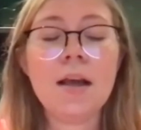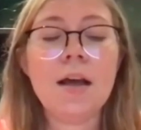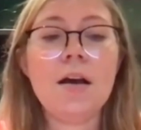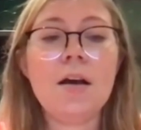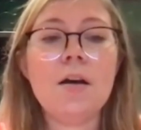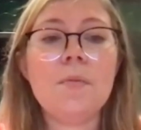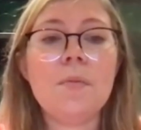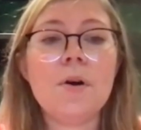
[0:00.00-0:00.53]

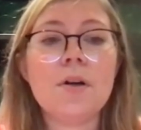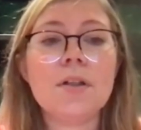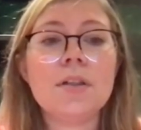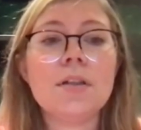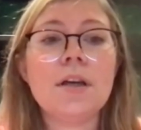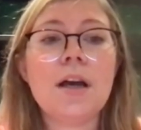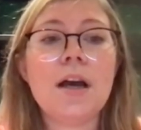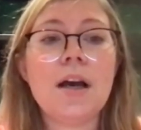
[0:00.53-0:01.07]
Among
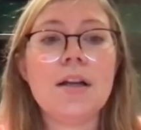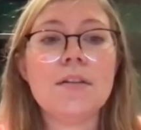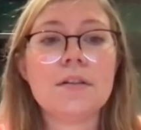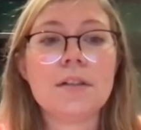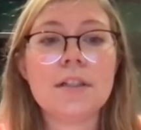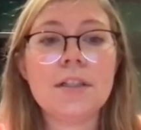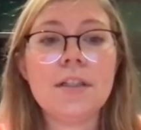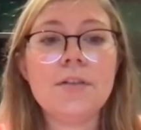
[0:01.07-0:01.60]

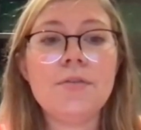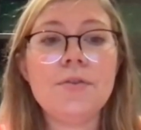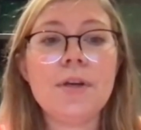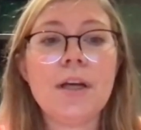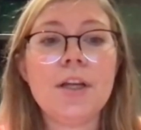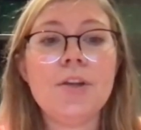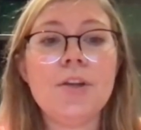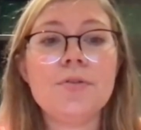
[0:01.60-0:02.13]
alternatives, you
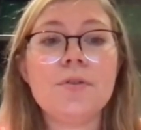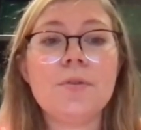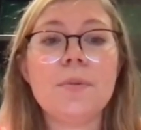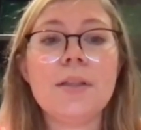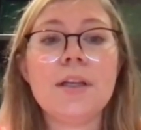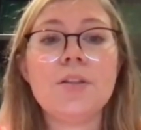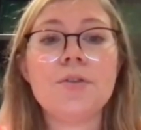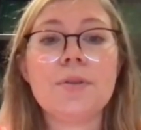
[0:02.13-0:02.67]
can use the
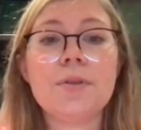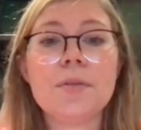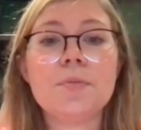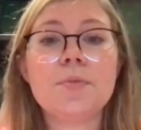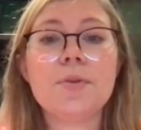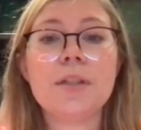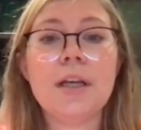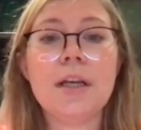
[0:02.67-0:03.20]
beta-trace
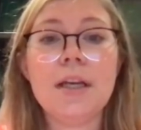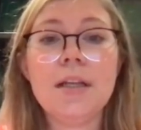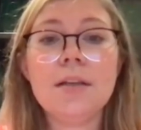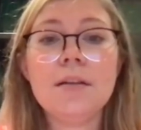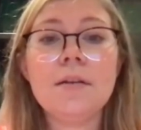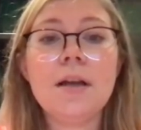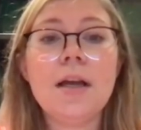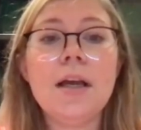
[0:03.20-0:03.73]
protein.